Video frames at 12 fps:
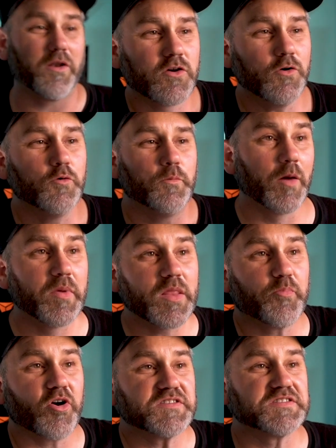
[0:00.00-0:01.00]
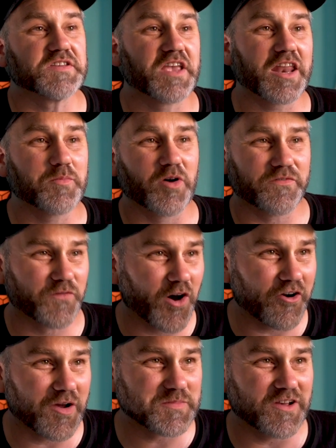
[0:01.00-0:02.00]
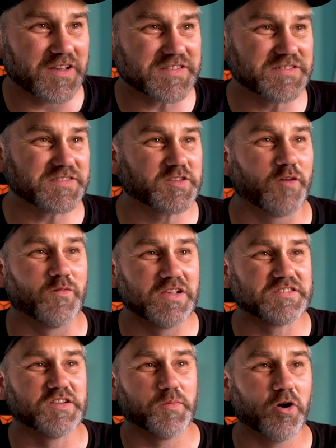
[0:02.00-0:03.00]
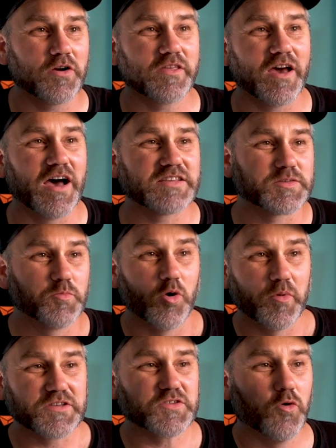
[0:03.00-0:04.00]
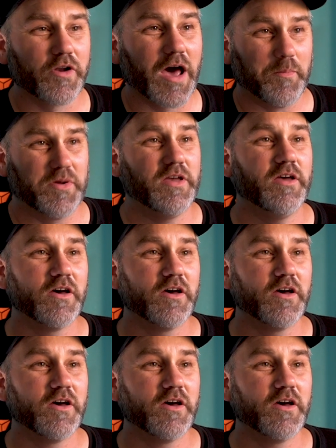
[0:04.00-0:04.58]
Cool. I'm in the process of getting my firearms license. I've listened to your podcast. I'm almost caught up.